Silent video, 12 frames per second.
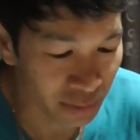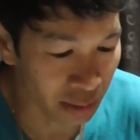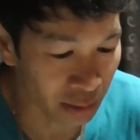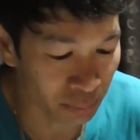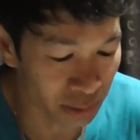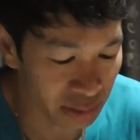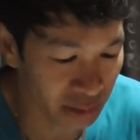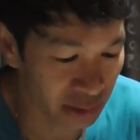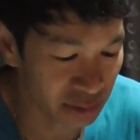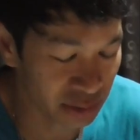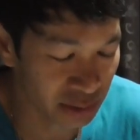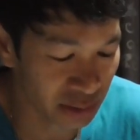Um, my
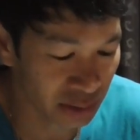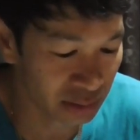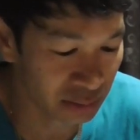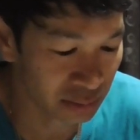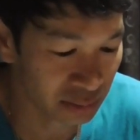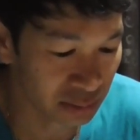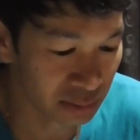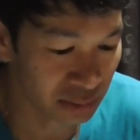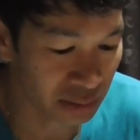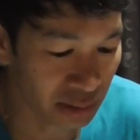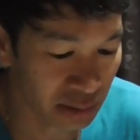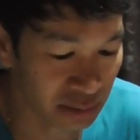dad said
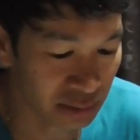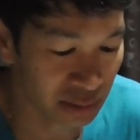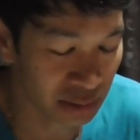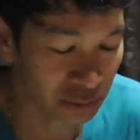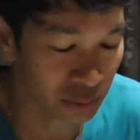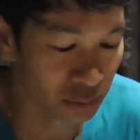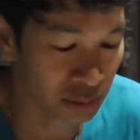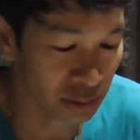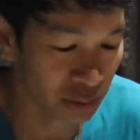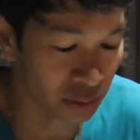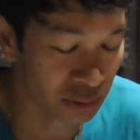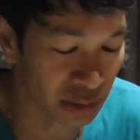that they don't cook
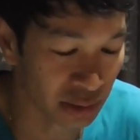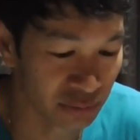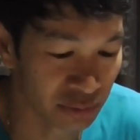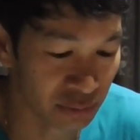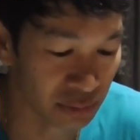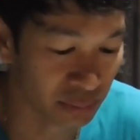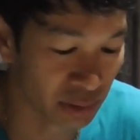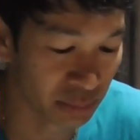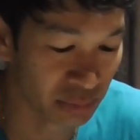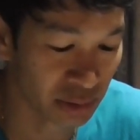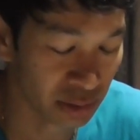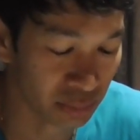it long enough, so it
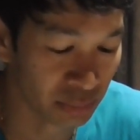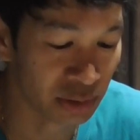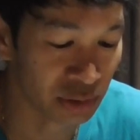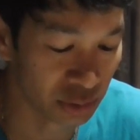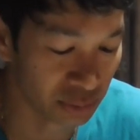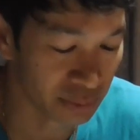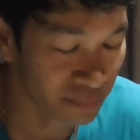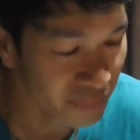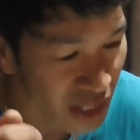might be a little bit chewy.